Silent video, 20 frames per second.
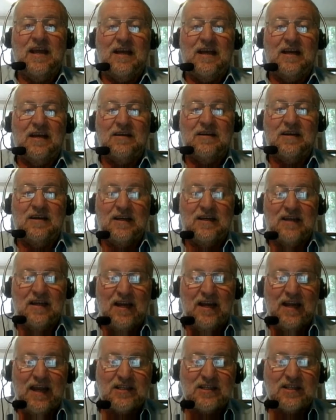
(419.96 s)

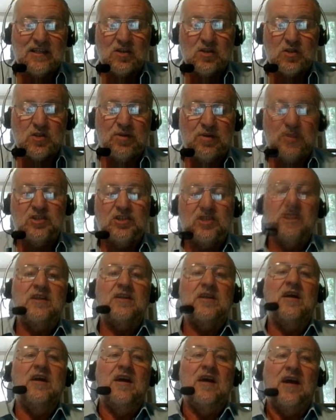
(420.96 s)
an Excel
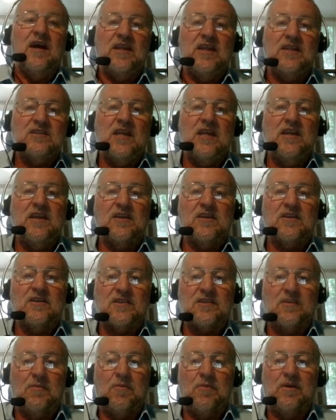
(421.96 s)
spreadsheet, and then send it
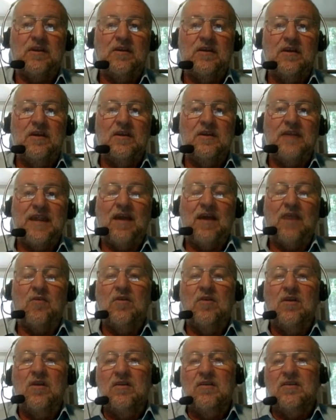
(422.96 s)
to someone.
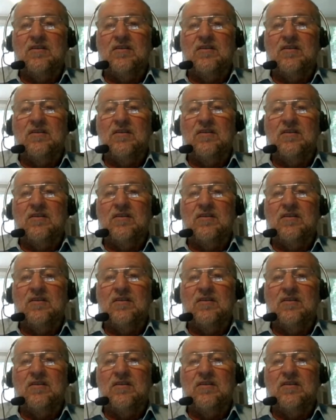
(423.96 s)
Now,